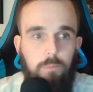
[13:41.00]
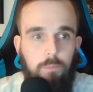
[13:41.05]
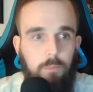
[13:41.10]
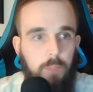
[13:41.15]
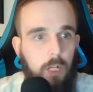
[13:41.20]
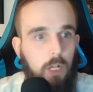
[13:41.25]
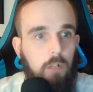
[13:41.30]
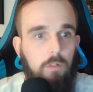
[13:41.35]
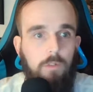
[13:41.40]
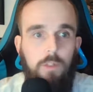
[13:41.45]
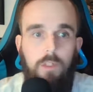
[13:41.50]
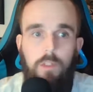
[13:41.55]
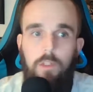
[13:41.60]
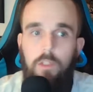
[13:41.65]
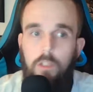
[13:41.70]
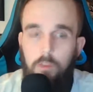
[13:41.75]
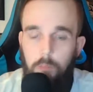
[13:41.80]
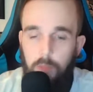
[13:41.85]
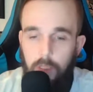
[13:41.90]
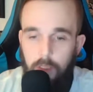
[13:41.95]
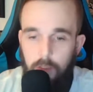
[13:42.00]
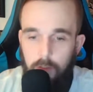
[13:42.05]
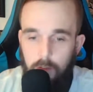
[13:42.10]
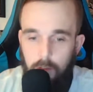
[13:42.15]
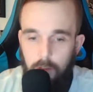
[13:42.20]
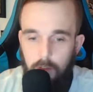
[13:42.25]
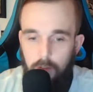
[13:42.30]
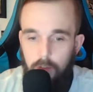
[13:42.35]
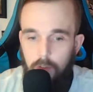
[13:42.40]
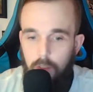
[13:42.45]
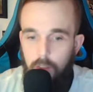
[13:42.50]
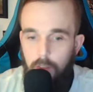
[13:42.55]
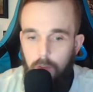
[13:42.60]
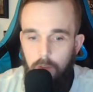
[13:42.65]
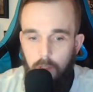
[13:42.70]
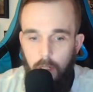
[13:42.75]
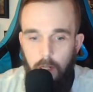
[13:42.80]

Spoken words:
Dalvin Cook because his deal